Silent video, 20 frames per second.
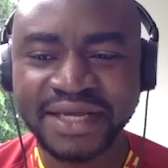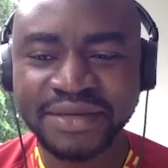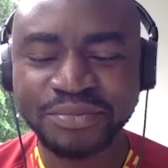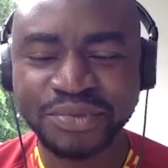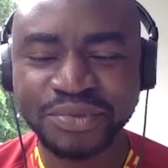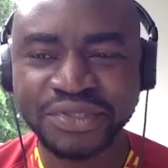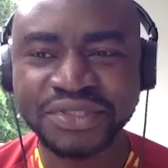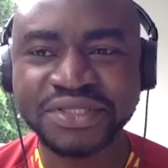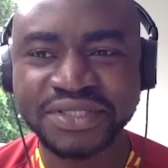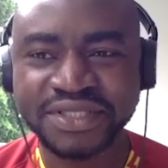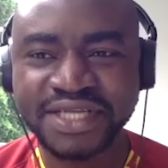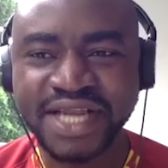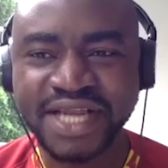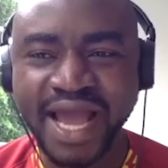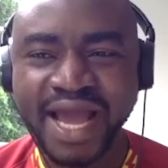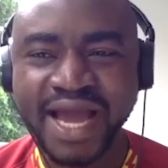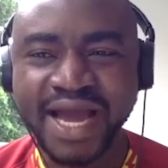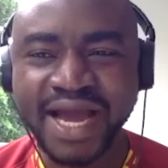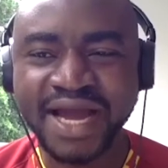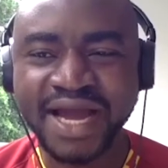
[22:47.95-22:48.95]
but
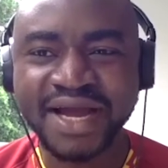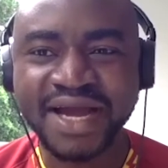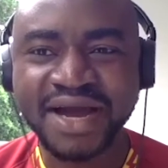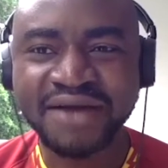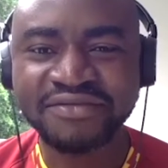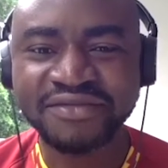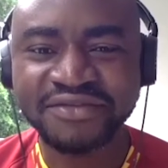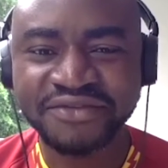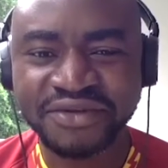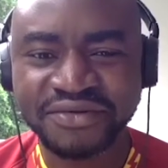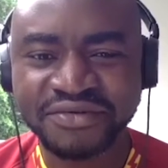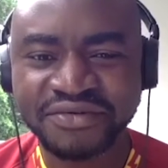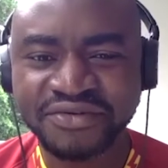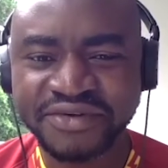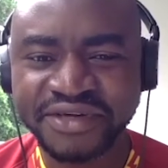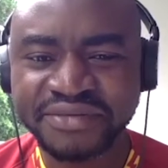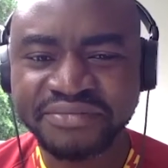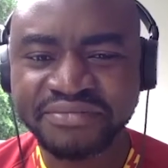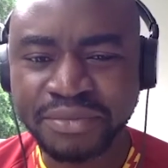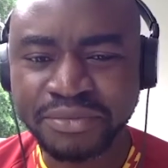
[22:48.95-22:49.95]
I have
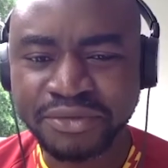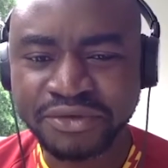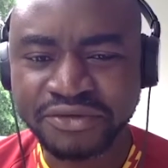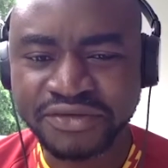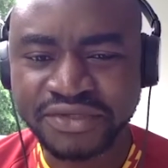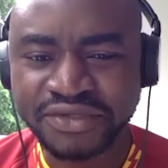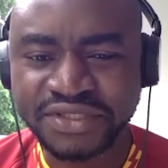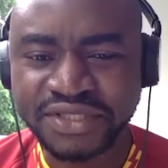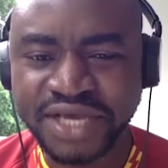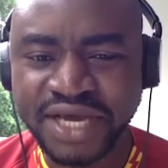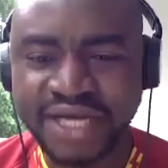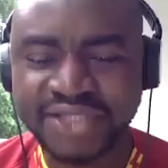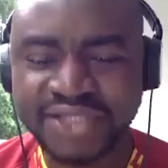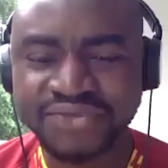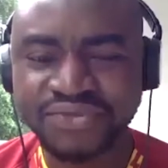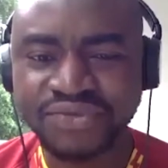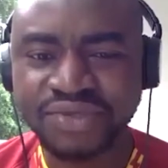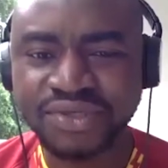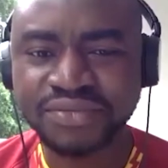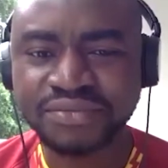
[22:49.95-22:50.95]
great memories as
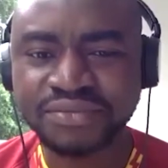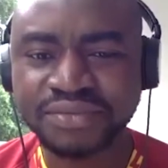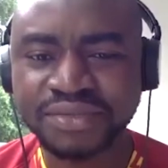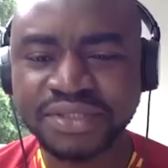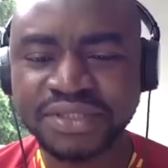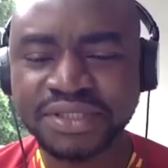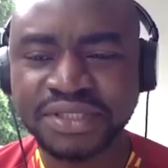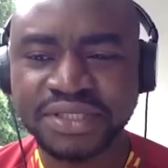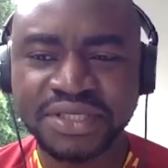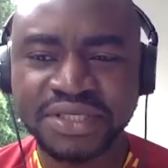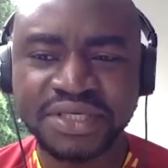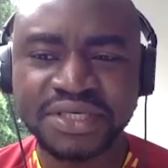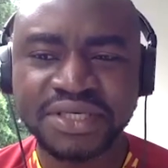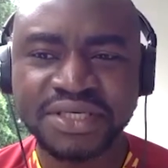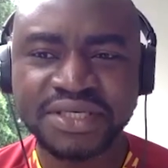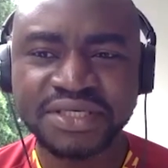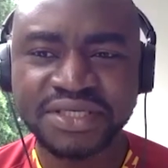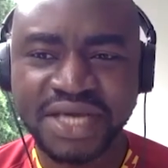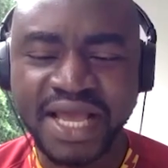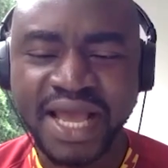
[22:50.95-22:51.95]
well. But
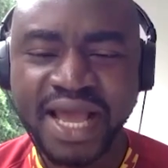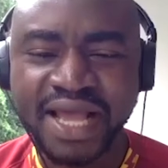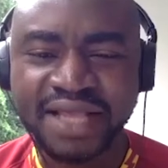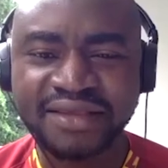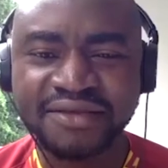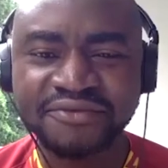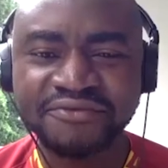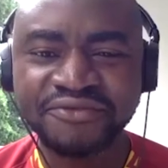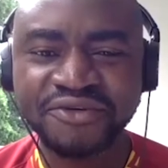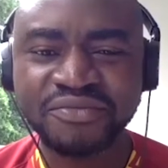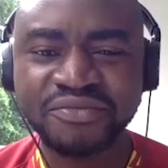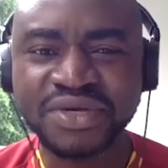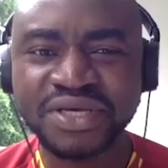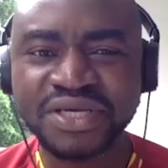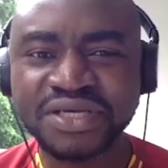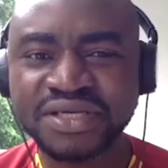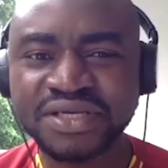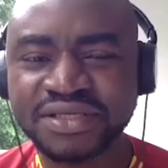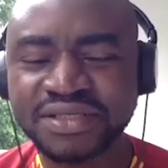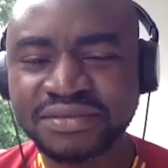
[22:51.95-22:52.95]
I think for
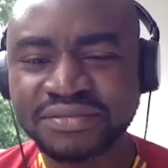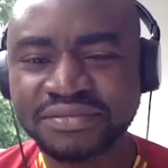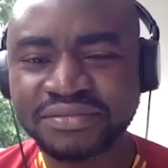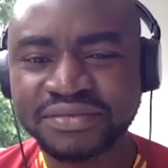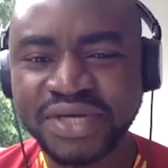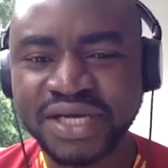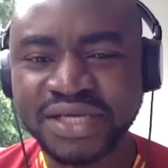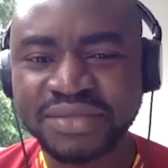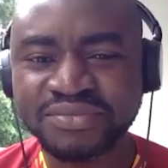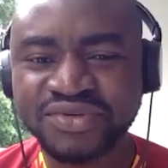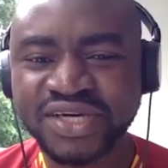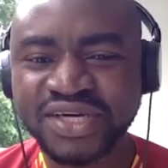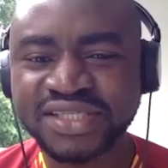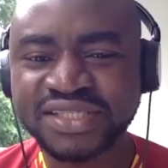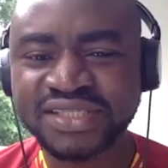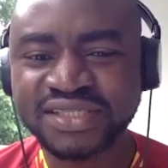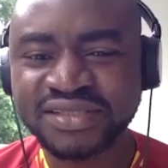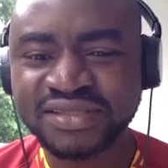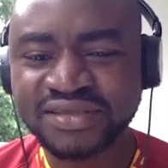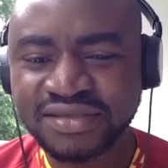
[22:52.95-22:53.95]
me,
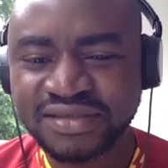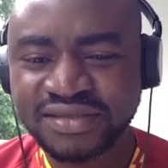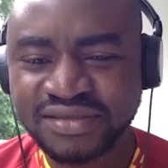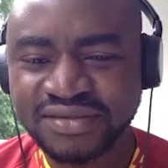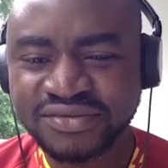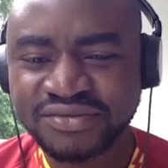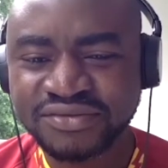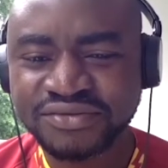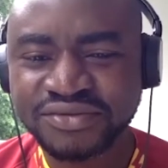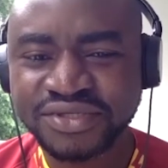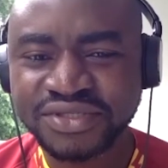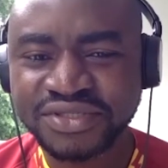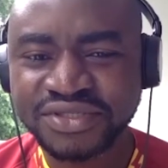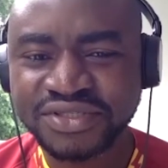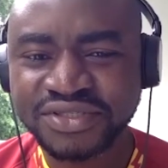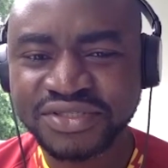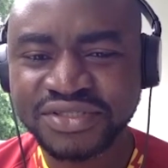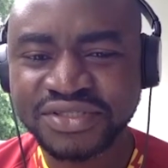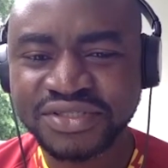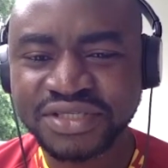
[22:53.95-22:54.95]
Brazil
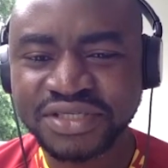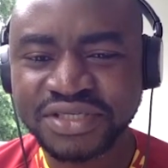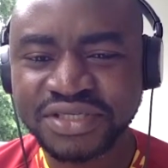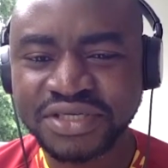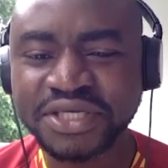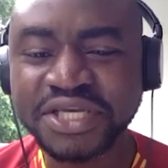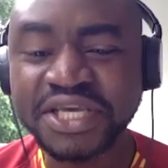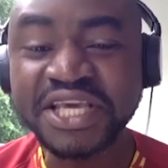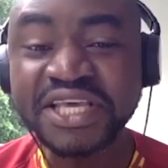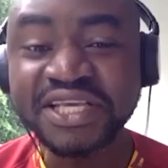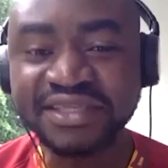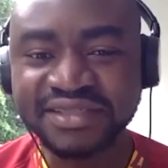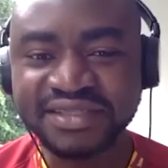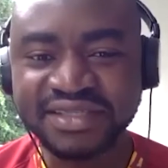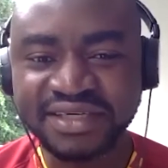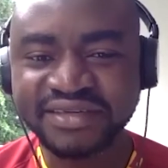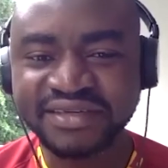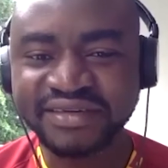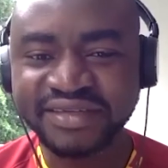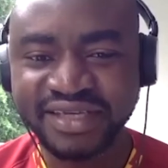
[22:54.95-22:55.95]
is
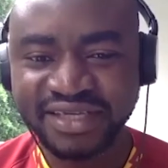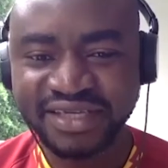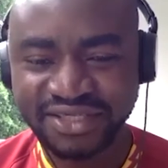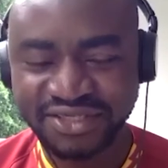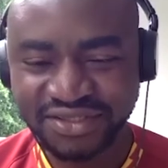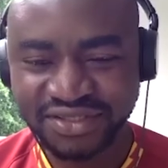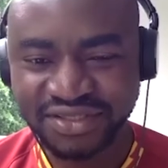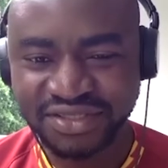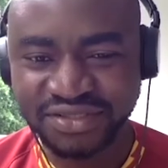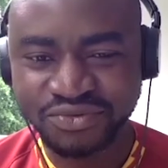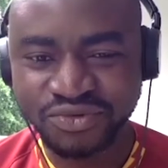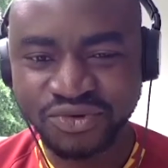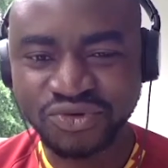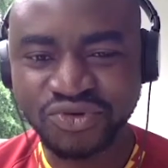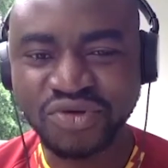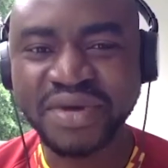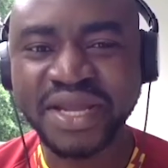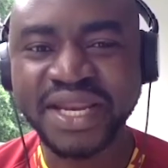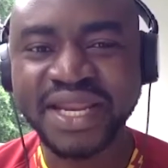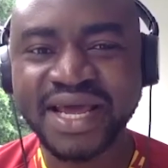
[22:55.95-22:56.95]
the greatest World
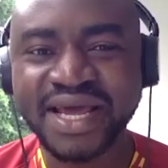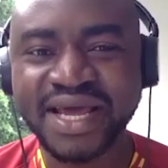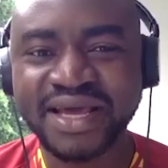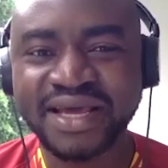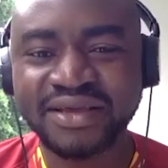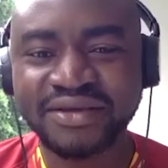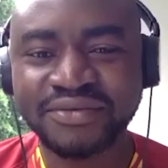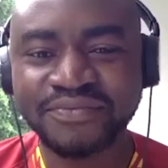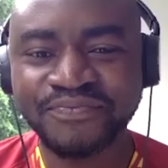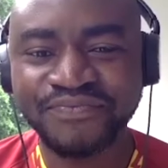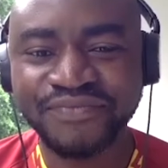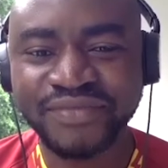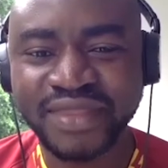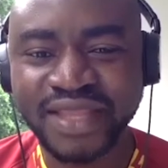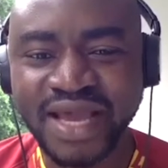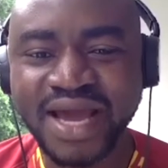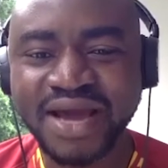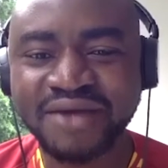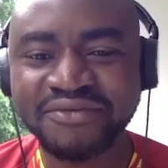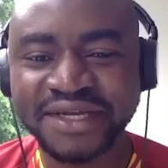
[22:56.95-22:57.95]
Cup that I
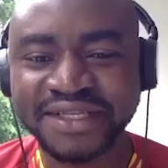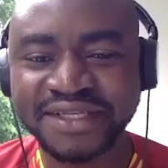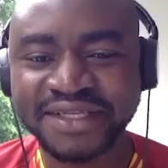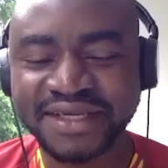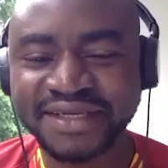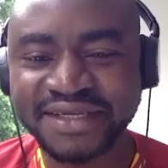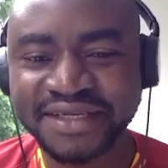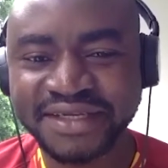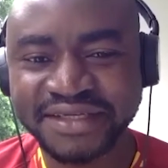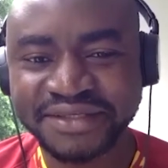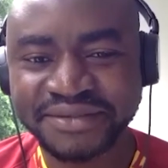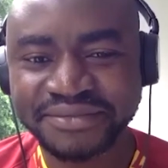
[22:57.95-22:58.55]
have attended.